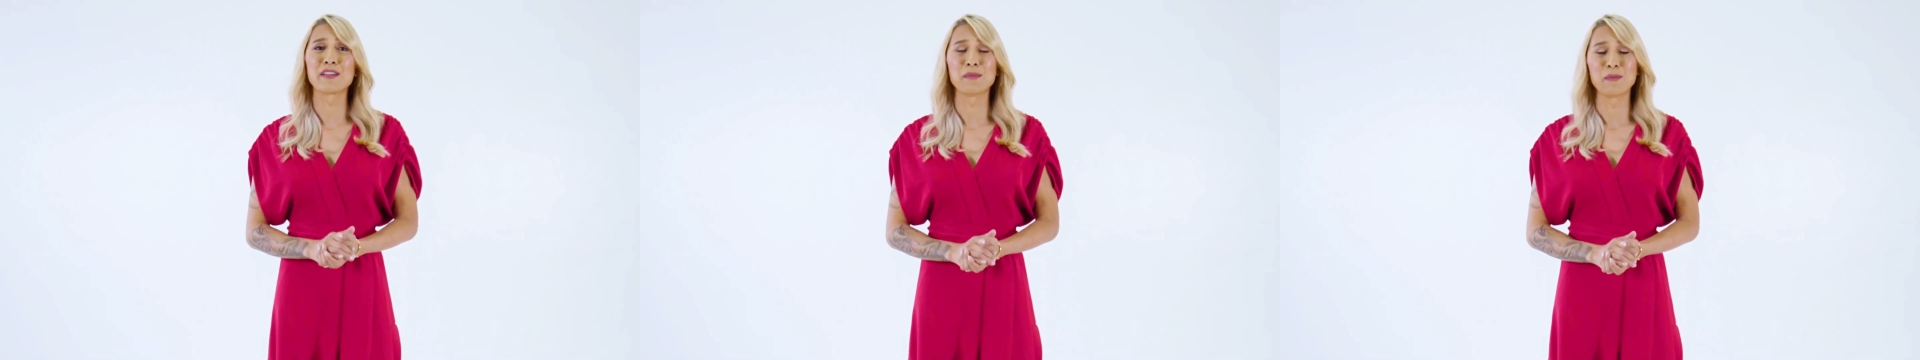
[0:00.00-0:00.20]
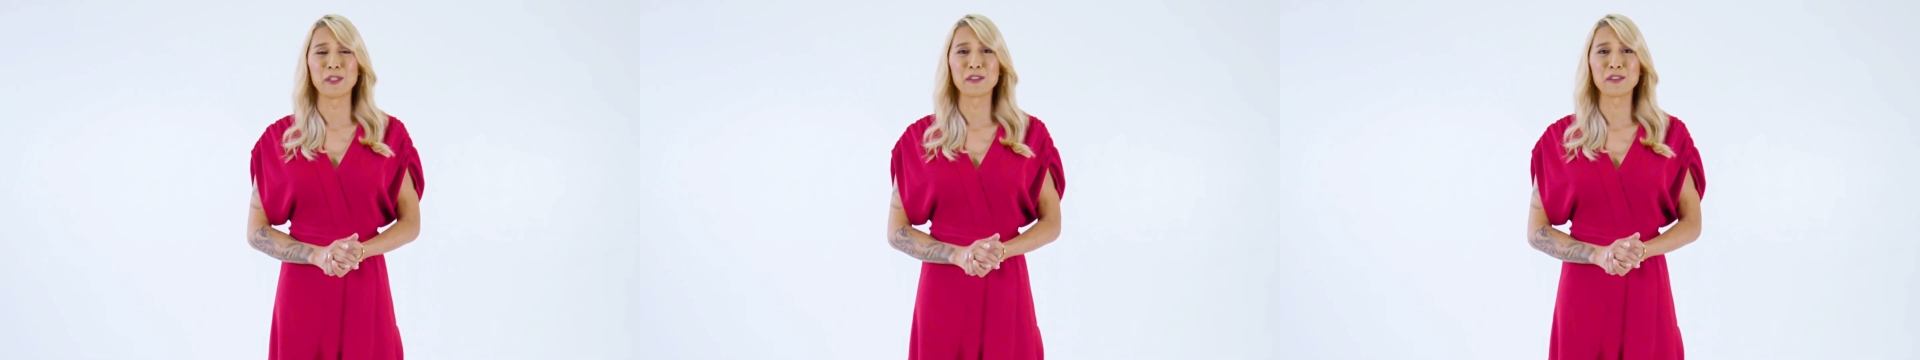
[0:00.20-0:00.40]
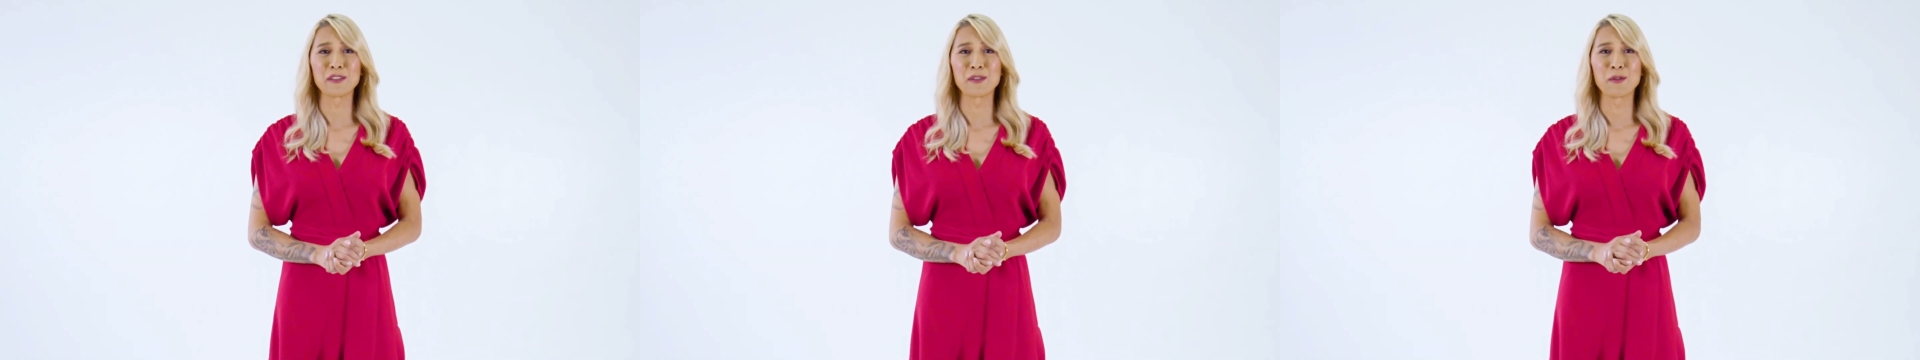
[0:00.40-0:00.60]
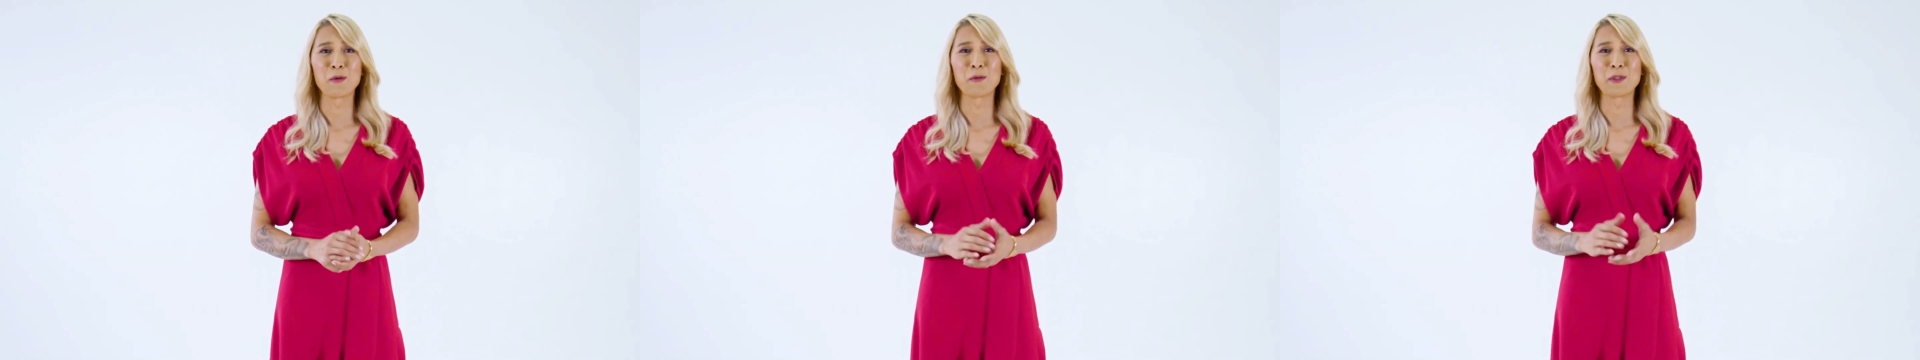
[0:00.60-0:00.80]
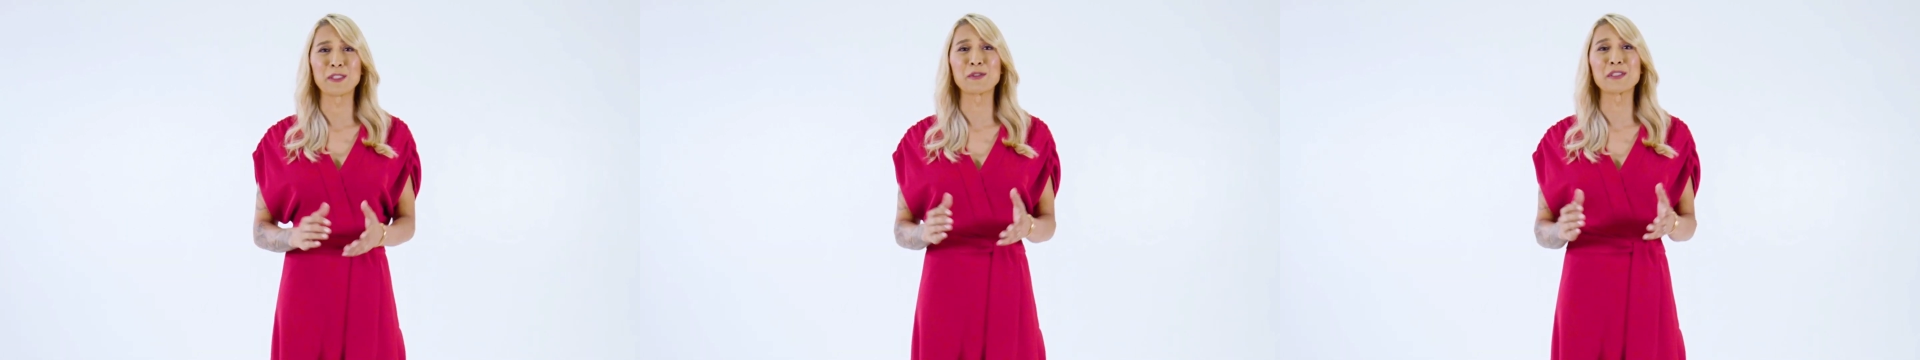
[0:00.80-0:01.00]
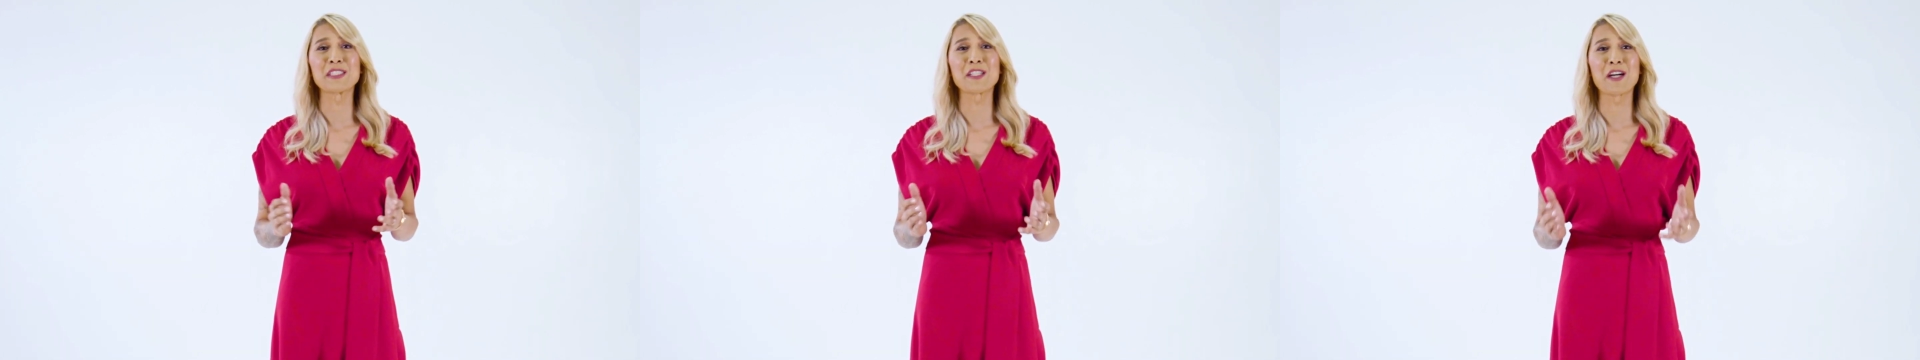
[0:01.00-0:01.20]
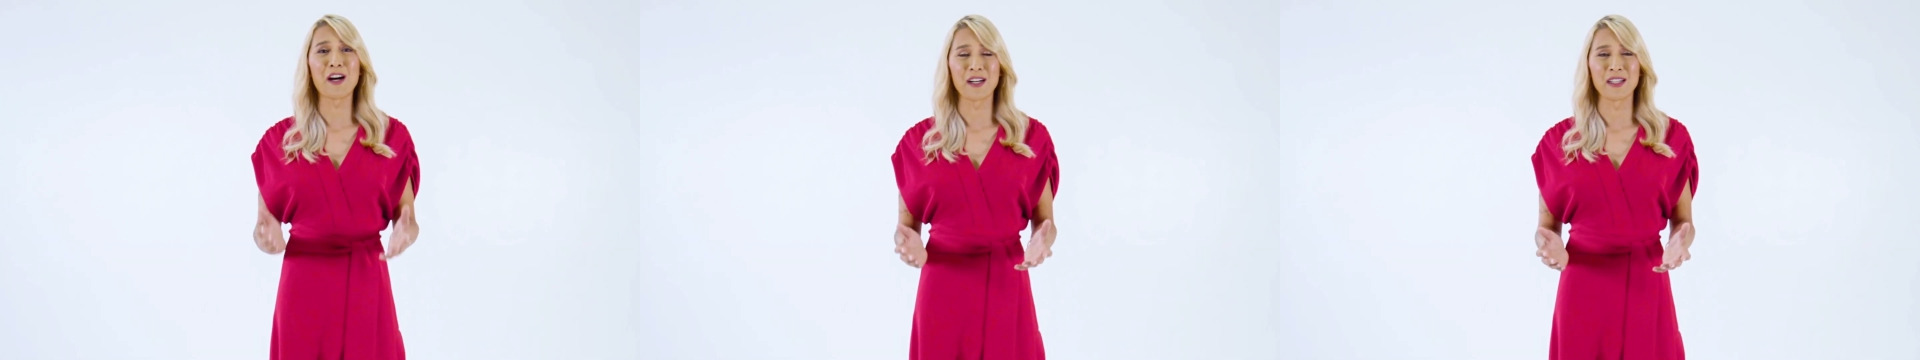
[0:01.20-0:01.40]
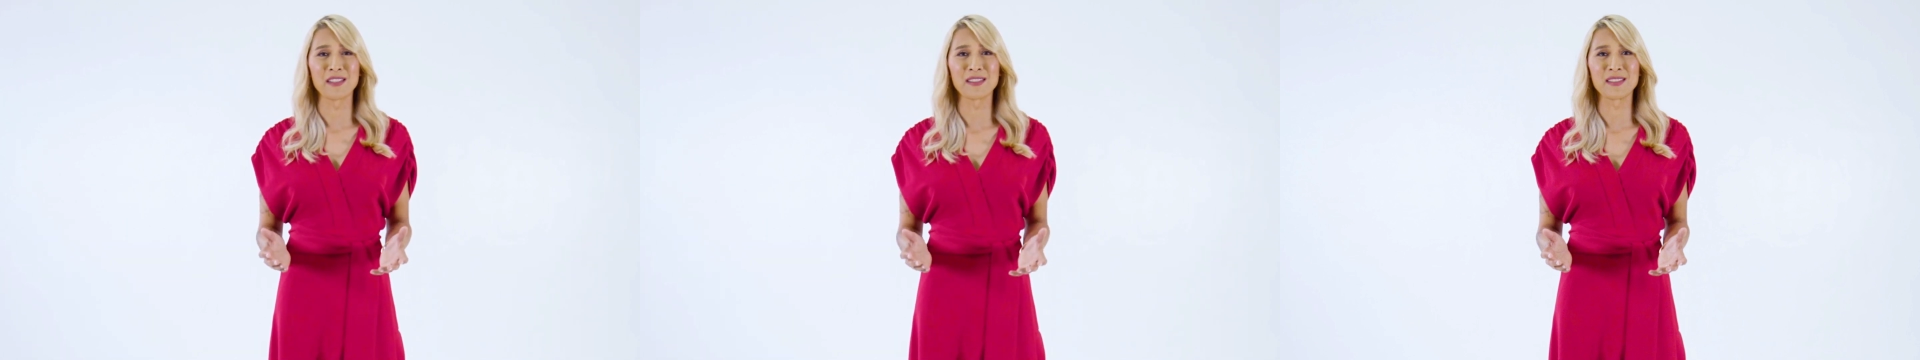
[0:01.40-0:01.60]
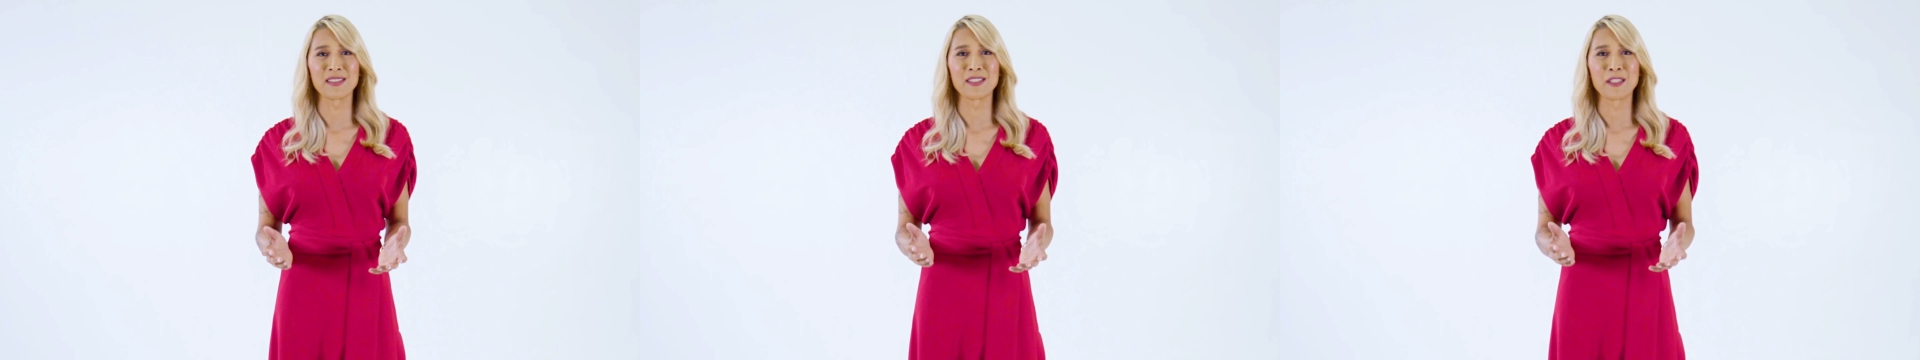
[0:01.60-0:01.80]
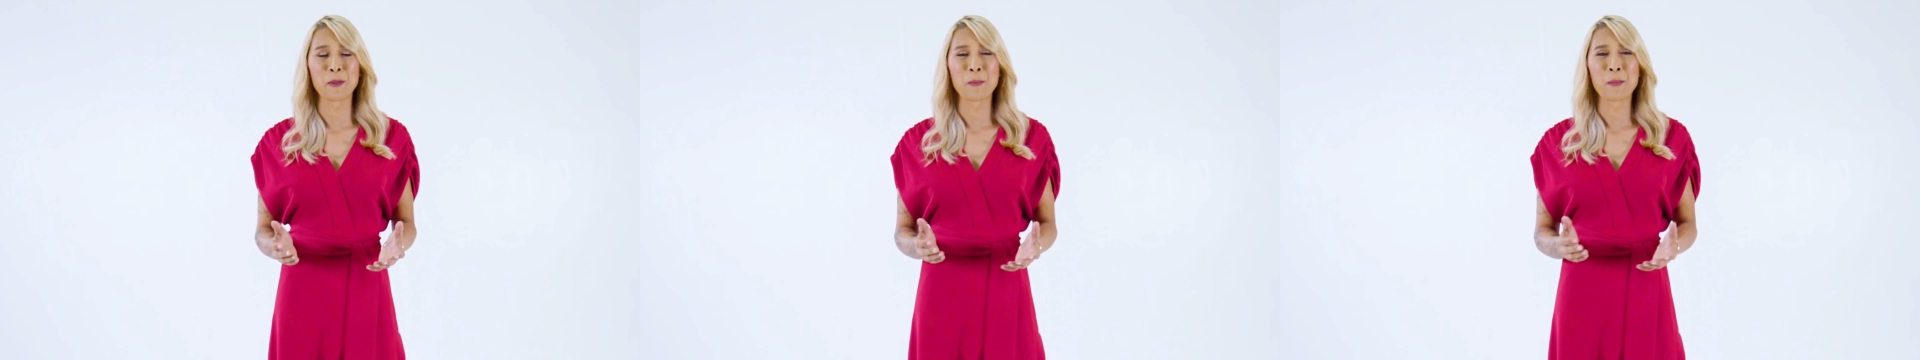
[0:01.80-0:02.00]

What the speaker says: the most, which was cars.